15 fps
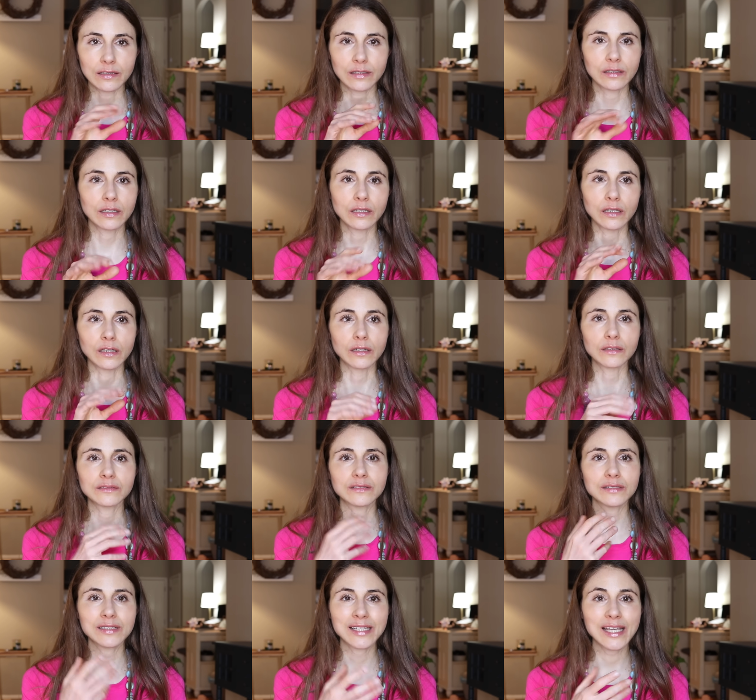
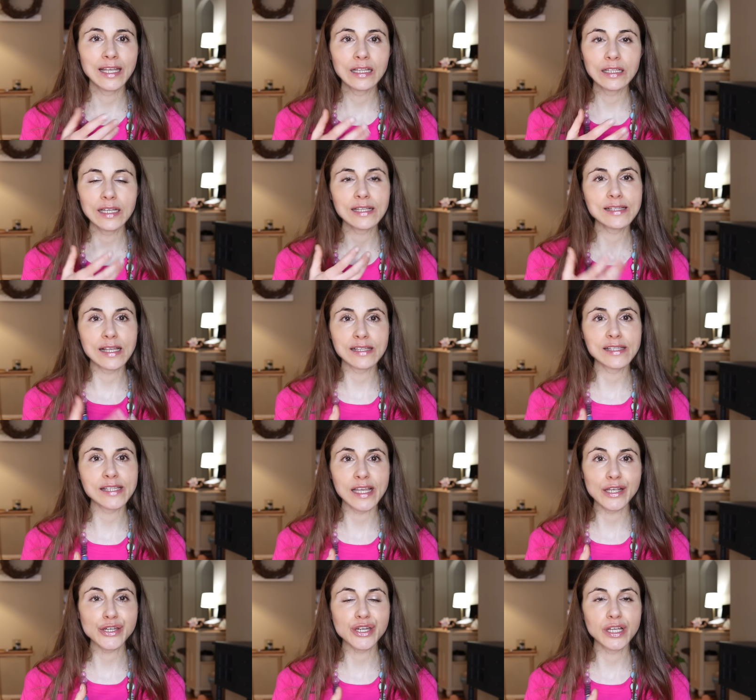little tingling
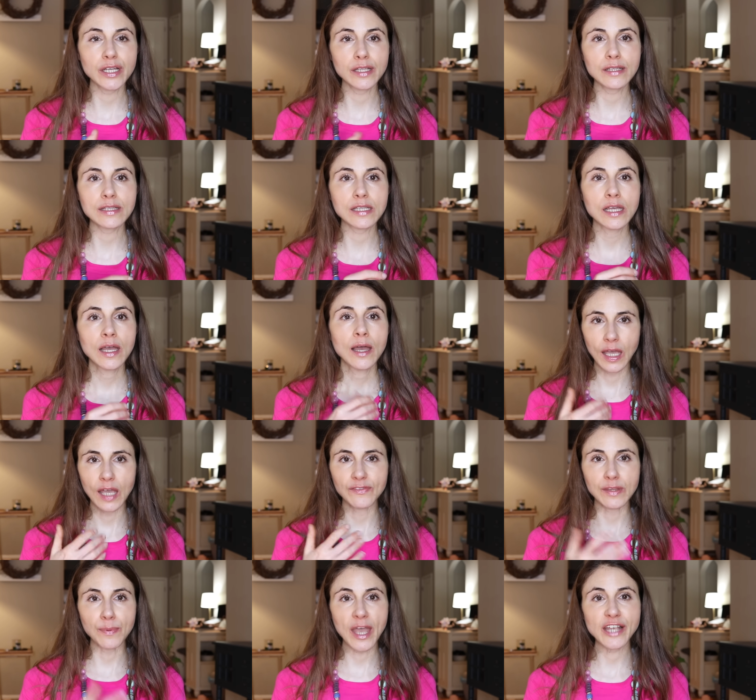sensations.
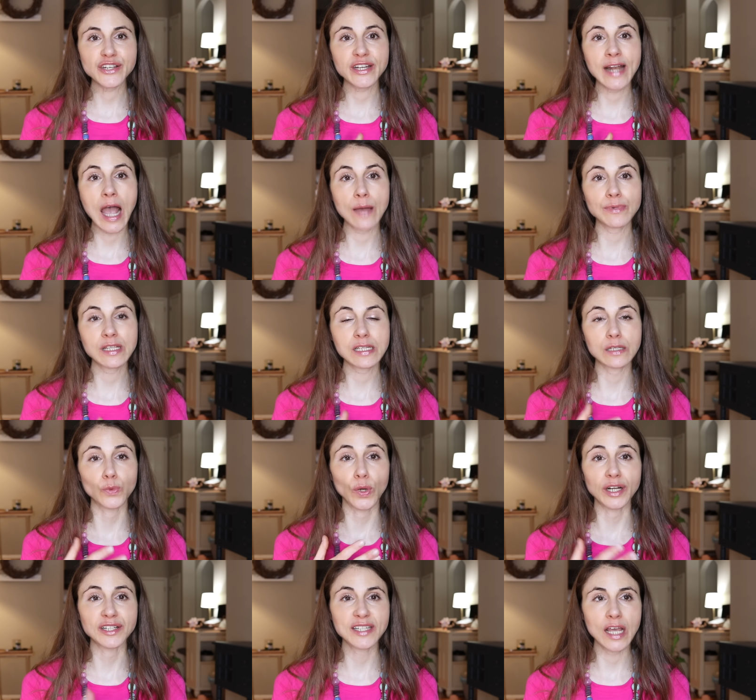If the patient happens to
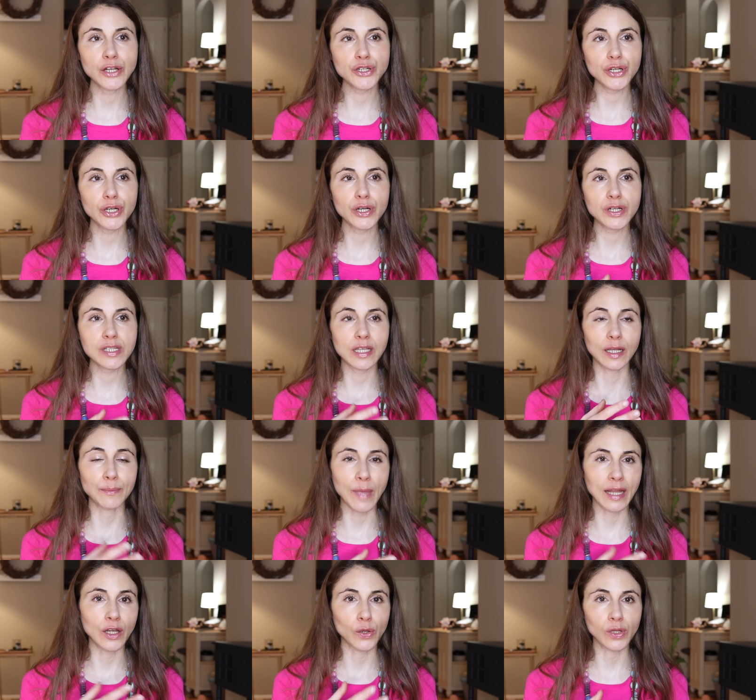wear dentures, they
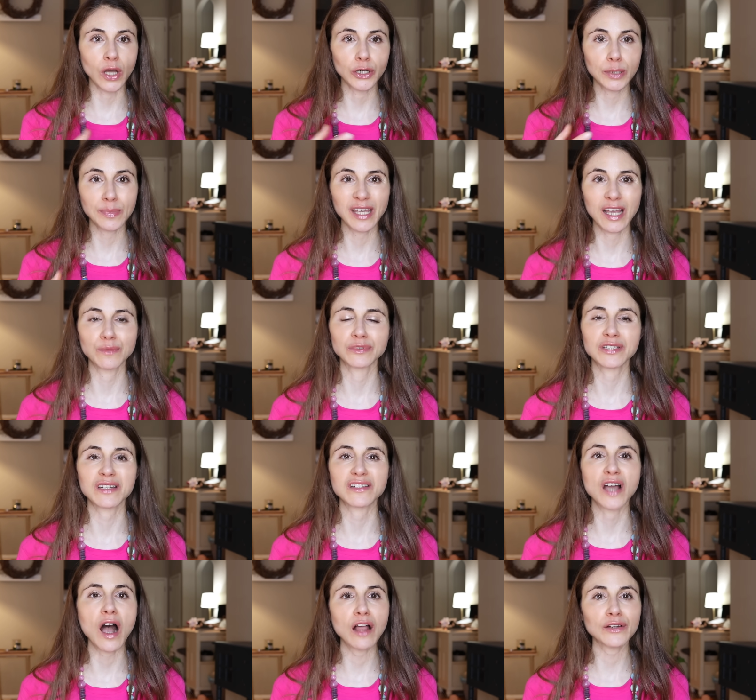may no longer be able to
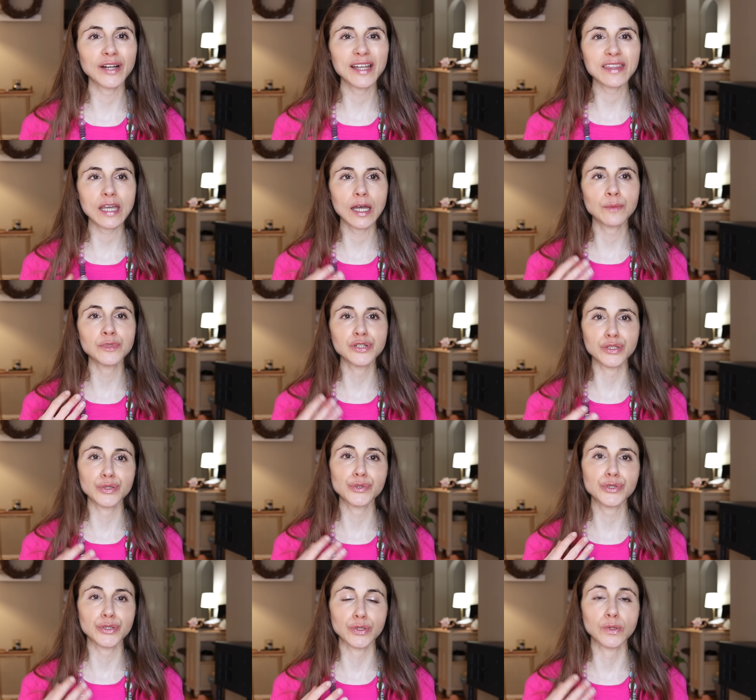tolerate them
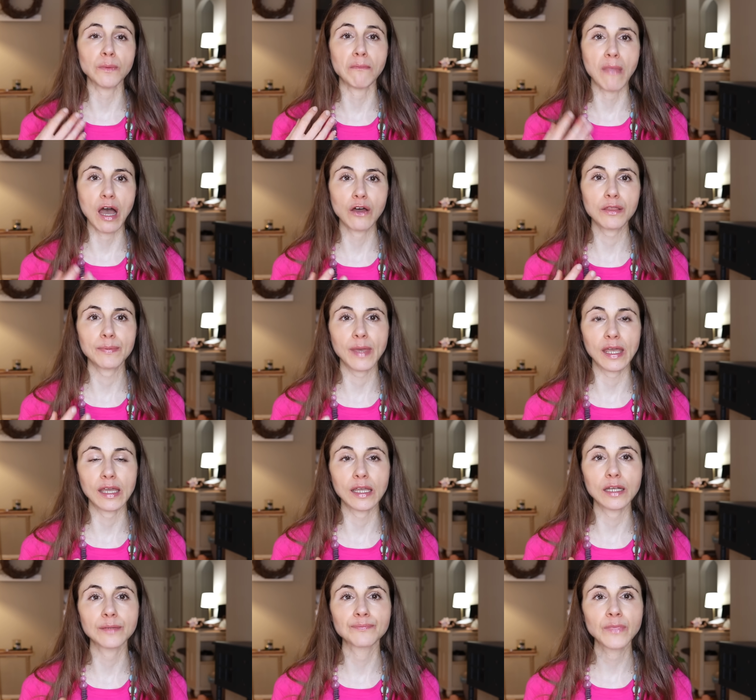due to mouth
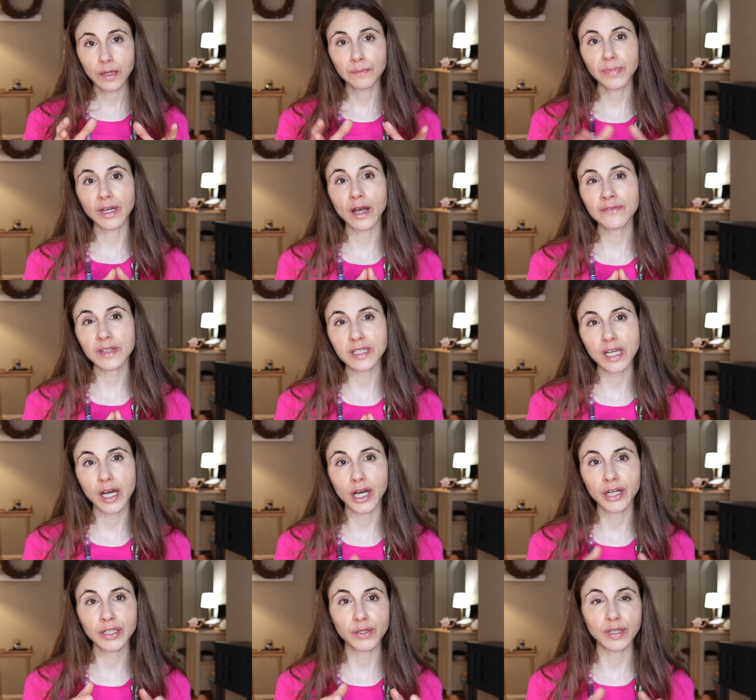pain. Beyond the
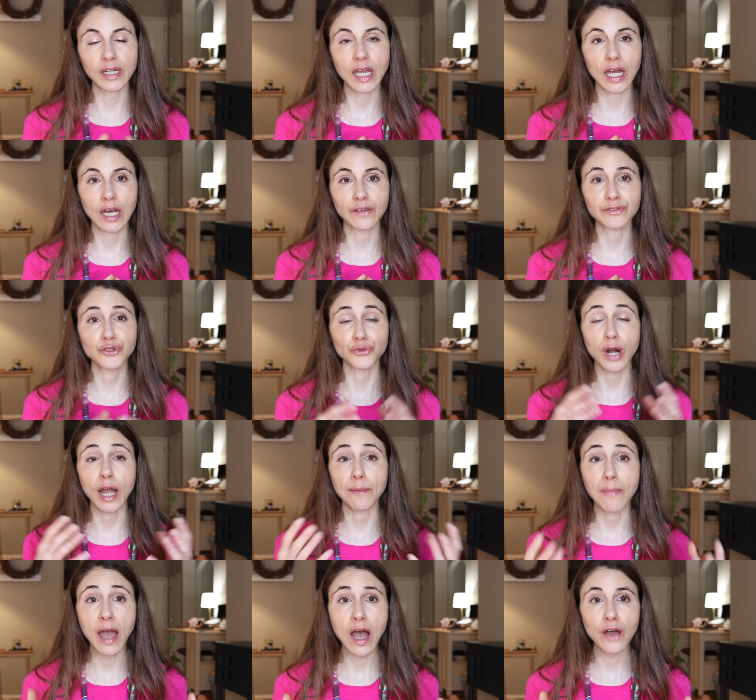tongue, you can have
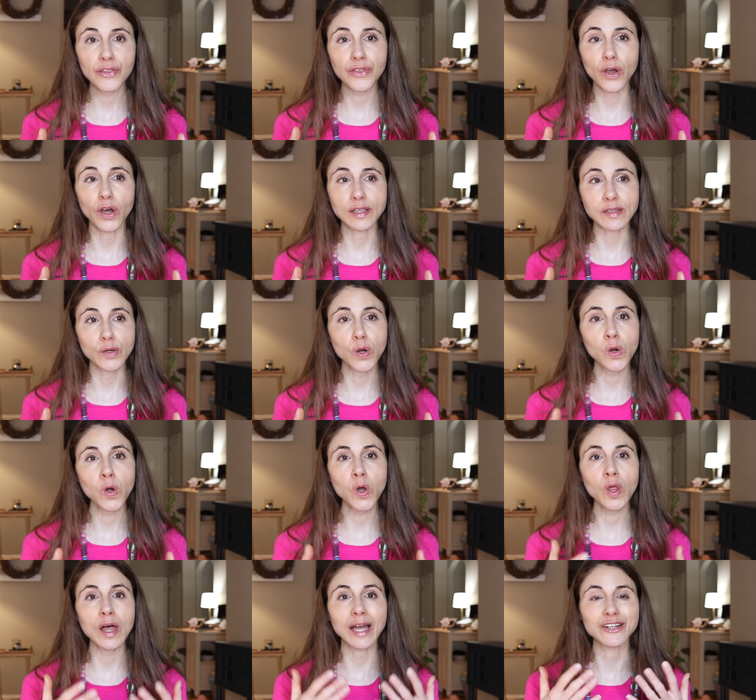dry mouth as a
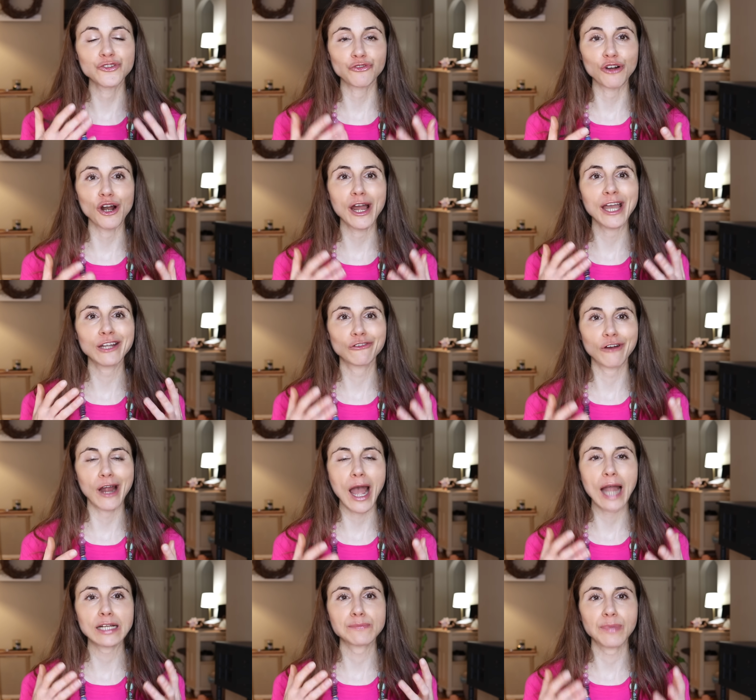whole and dry,
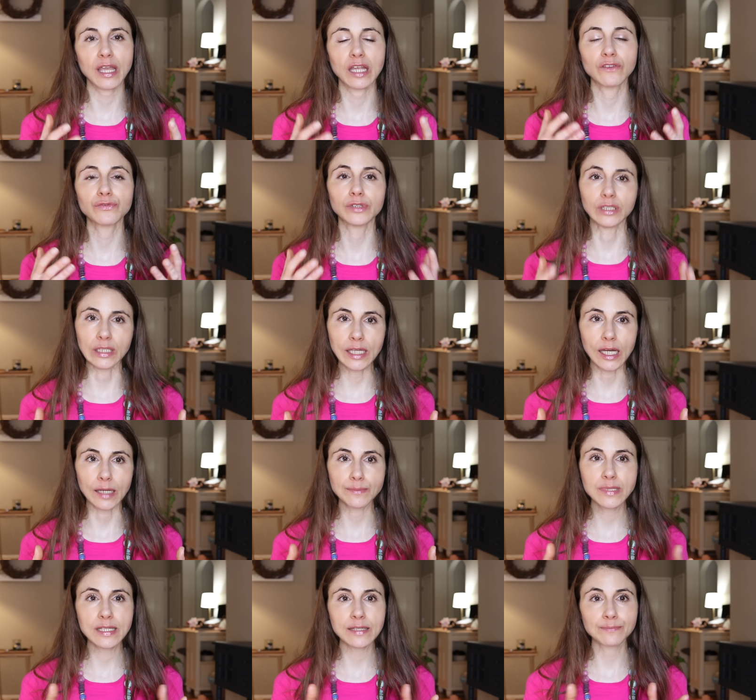cracked, painful
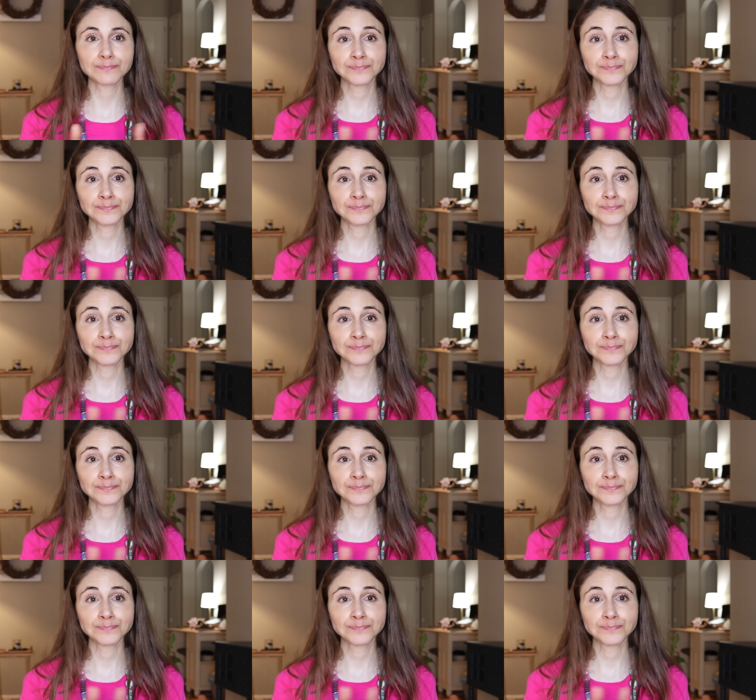lips.